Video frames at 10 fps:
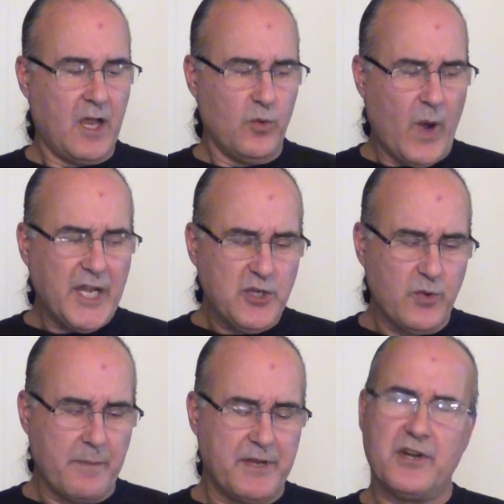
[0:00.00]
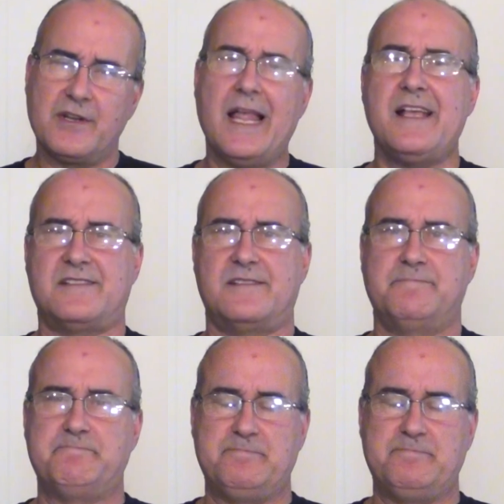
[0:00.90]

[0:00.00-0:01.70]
Why do women earn less?